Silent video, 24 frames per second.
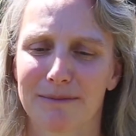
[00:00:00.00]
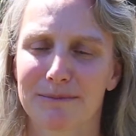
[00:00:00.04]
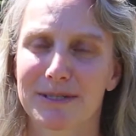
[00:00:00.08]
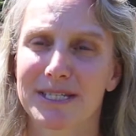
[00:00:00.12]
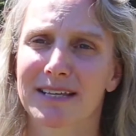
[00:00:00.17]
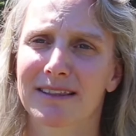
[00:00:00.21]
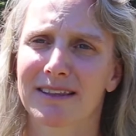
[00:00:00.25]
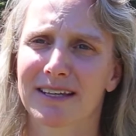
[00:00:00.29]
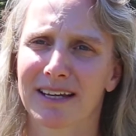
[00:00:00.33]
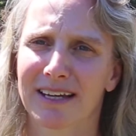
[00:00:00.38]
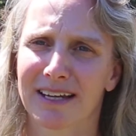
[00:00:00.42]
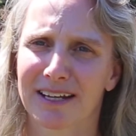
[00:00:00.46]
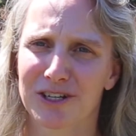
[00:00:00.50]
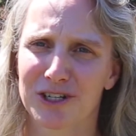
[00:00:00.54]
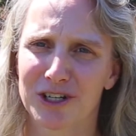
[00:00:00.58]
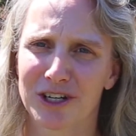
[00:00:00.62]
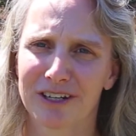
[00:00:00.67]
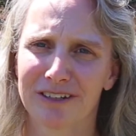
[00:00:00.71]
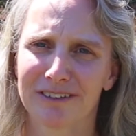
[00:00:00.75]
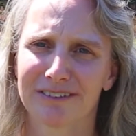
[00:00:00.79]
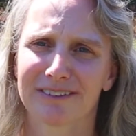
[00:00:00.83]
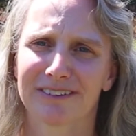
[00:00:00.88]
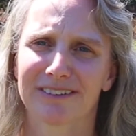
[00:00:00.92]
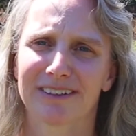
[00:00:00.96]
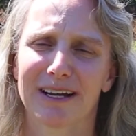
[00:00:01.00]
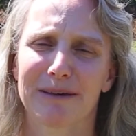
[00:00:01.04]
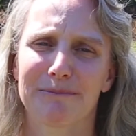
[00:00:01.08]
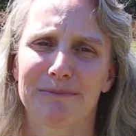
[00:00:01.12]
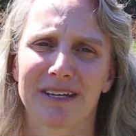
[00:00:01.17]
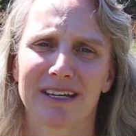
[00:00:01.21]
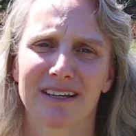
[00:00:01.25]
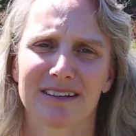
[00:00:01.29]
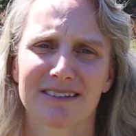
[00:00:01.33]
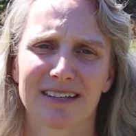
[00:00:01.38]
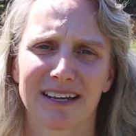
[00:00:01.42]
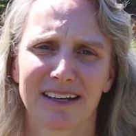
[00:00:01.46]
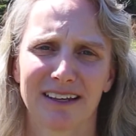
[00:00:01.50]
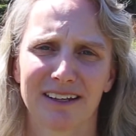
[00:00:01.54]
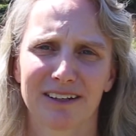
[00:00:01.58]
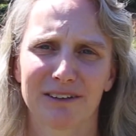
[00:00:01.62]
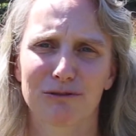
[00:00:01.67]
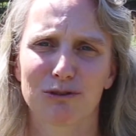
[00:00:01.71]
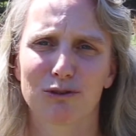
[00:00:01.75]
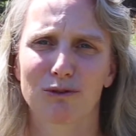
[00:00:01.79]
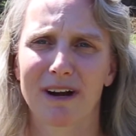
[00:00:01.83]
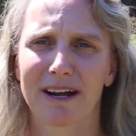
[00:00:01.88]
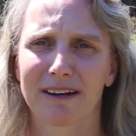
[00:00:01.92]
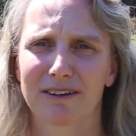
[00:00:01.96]
Cynthia Henshaw. I'm the
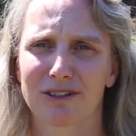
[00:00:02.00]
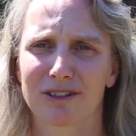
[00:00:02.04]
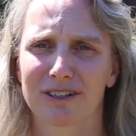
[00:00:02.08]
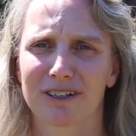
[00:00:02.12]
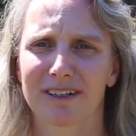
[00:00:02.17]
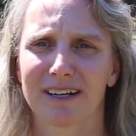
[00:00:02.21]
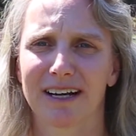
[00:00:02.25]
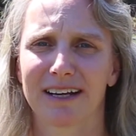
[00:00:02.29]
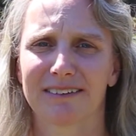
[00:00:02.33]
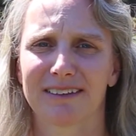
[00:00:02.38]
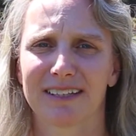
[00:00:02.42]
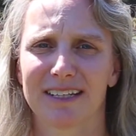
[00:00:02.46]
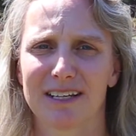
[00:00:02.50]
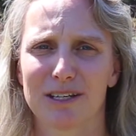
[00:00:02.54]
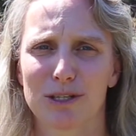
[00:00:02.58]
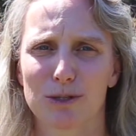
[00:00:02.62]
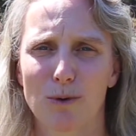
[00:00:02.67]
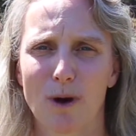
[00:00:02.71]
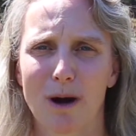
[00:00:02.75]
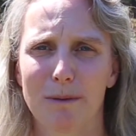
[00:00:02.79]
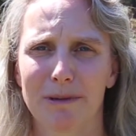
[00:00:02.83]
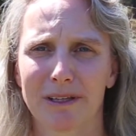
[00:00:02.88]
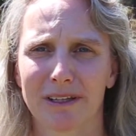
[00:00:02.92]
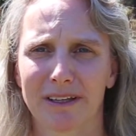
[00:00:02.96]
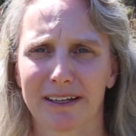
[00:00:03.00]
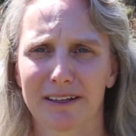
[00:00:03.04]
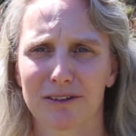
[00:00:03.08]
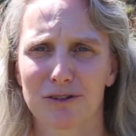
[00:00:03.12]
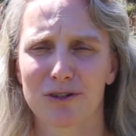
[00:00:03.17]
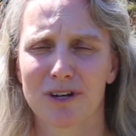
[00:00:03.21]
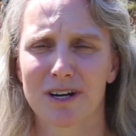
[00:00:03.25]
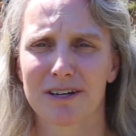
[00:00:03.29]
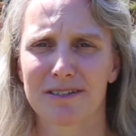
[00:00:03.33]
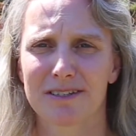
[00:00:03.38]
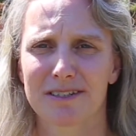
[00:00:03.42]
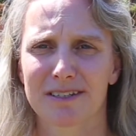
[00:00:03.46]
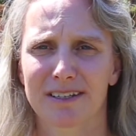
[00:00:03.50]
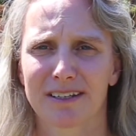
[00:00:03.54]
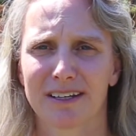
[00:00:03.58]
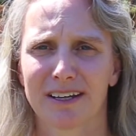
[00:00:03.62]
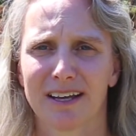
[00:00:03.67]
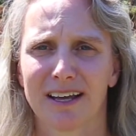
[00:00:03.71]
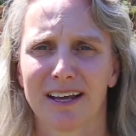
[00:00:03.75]
Executive Director at the East Quabbin Land Trust,